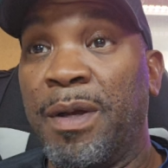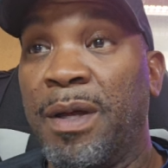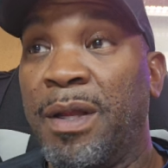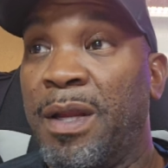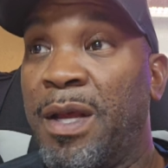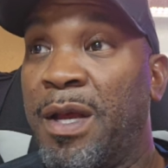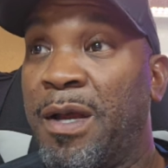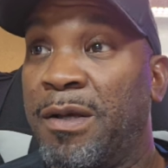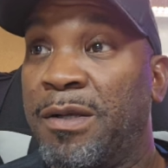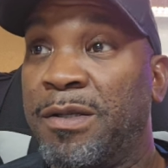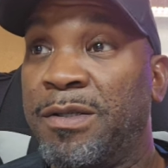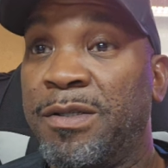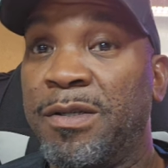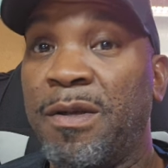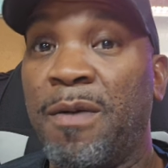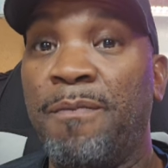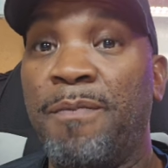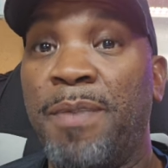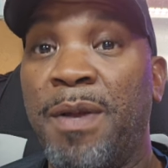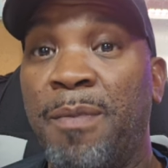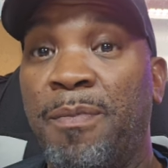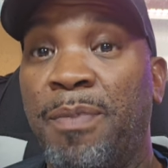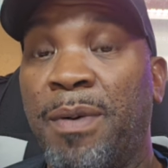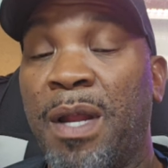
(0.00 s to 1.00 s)
And there are
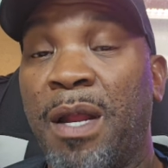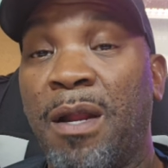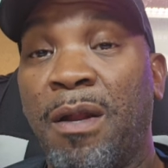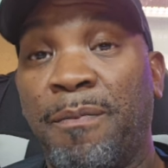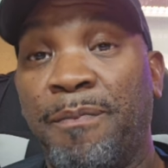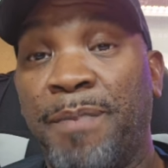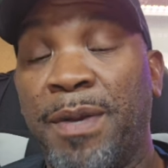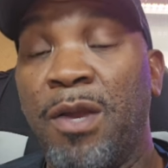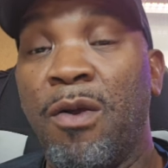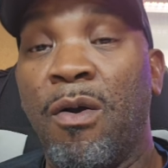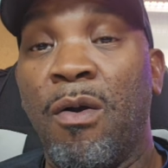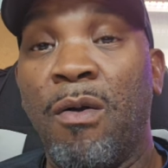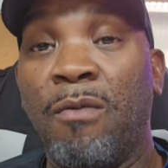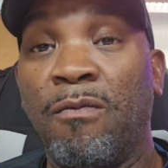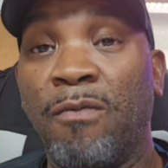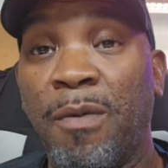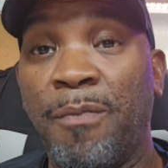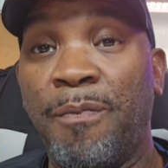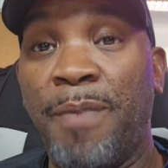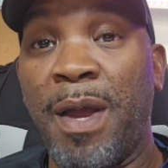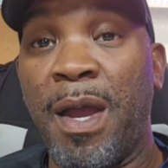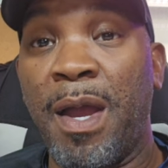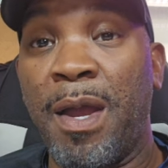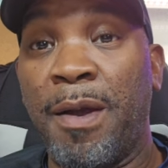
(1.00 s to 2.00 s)
some people that are beyond
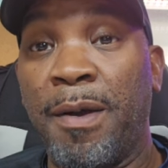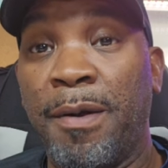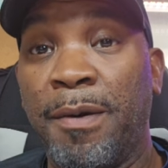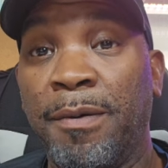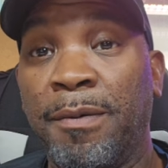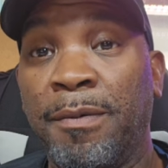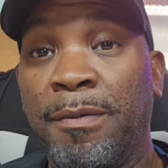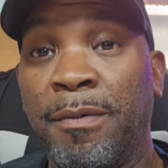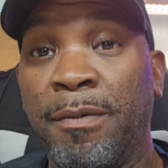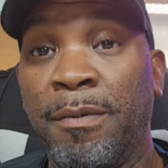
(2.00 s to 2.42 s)
repair.